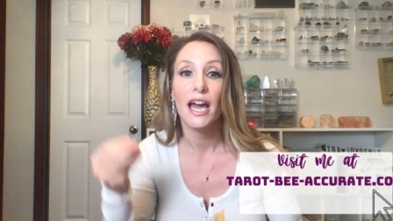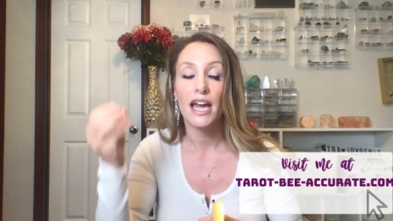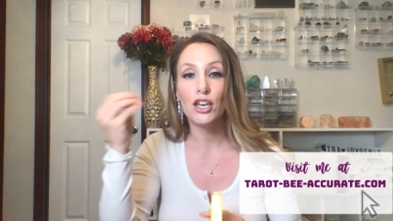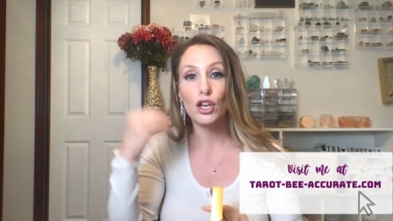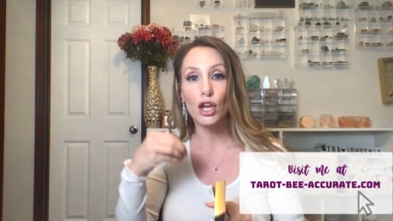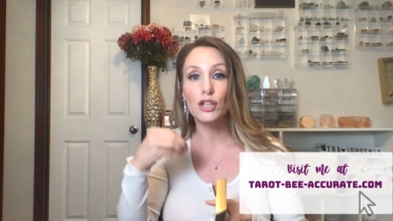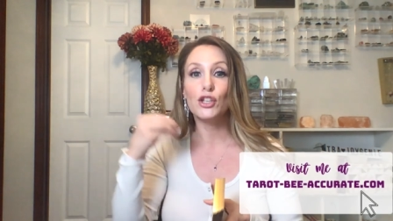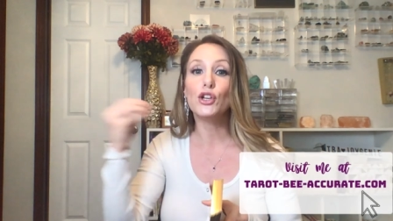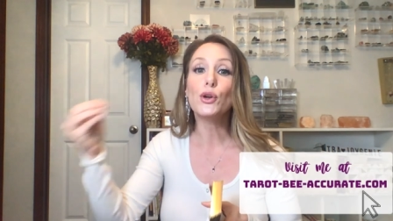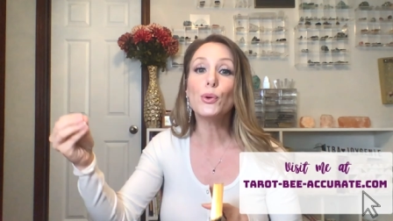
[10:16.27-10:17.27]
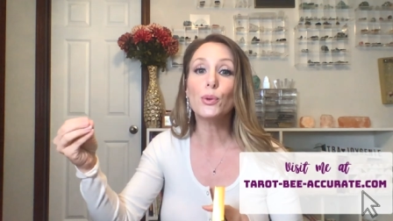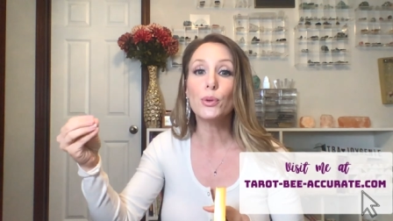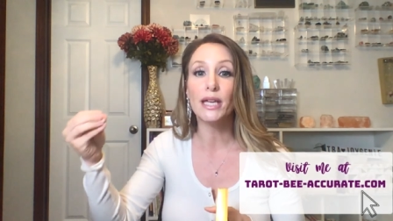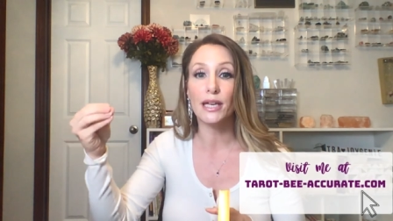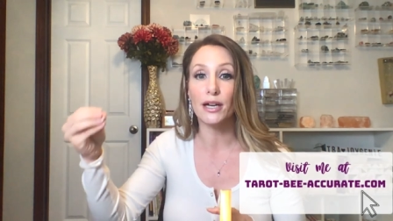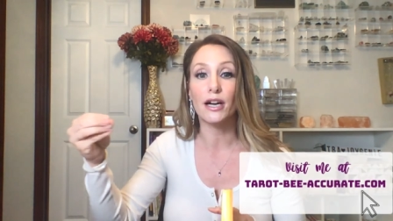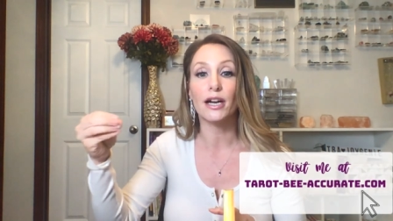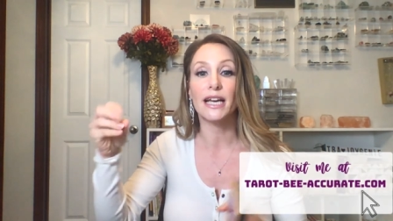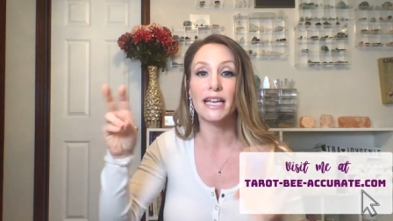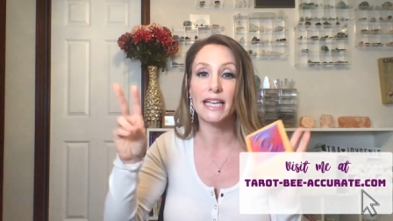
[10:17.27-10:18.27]
And and you here
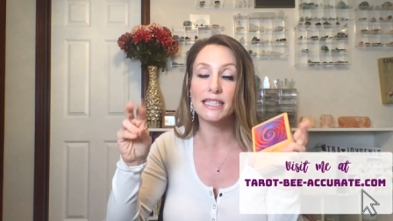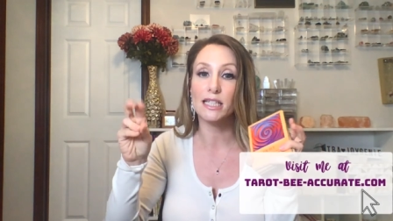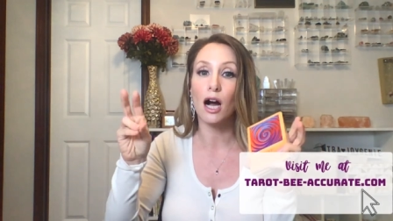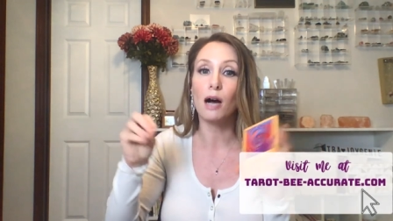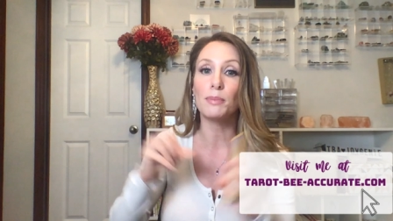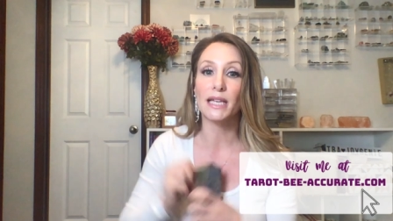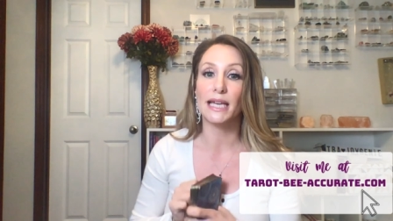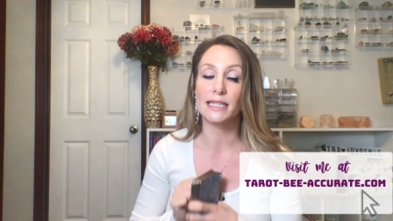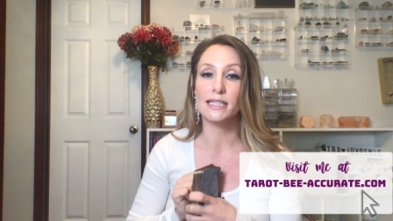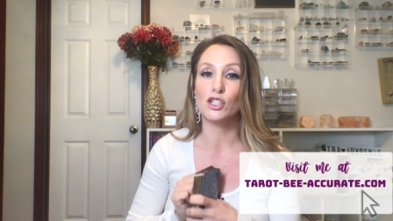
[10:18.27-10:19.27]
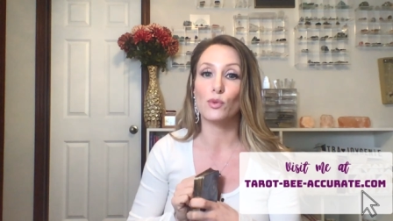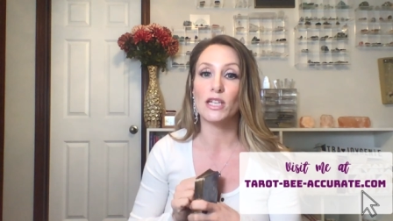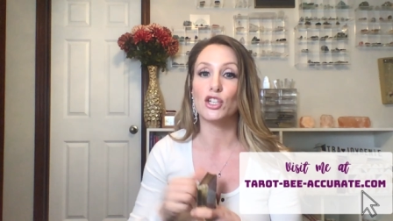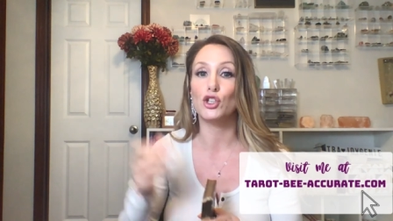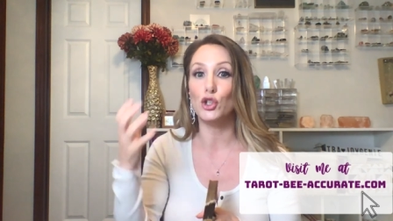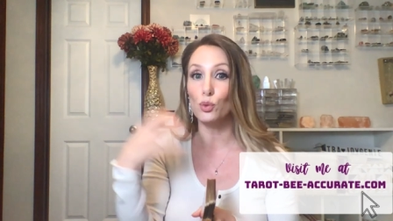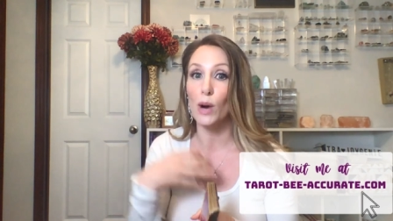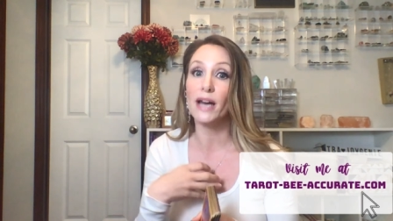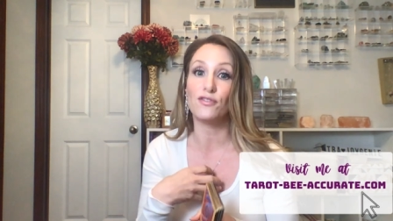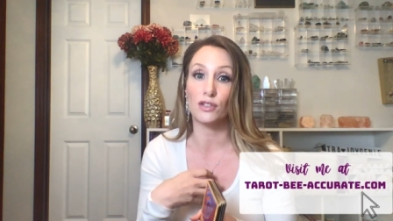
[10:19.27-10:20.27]
in it's complicated situation, you
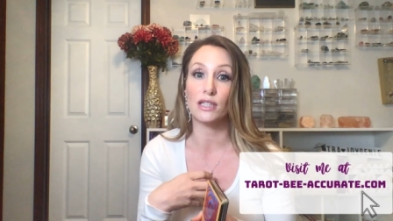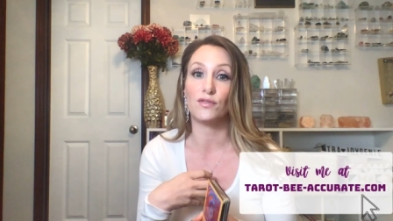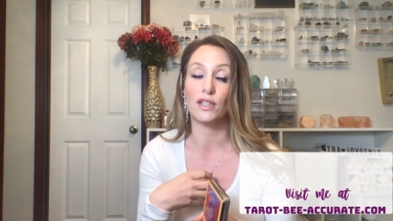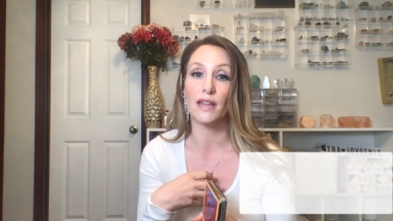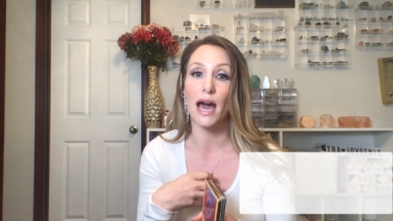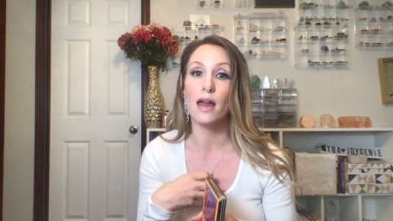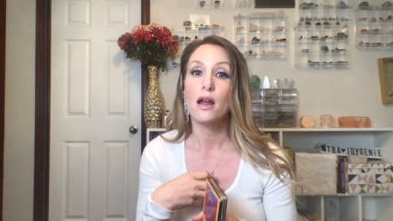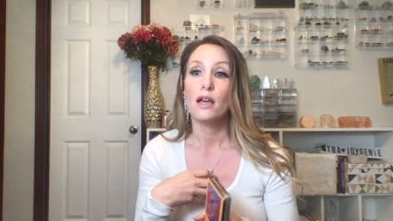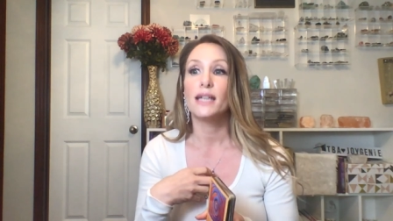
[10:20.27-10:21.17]
want to fully feel that.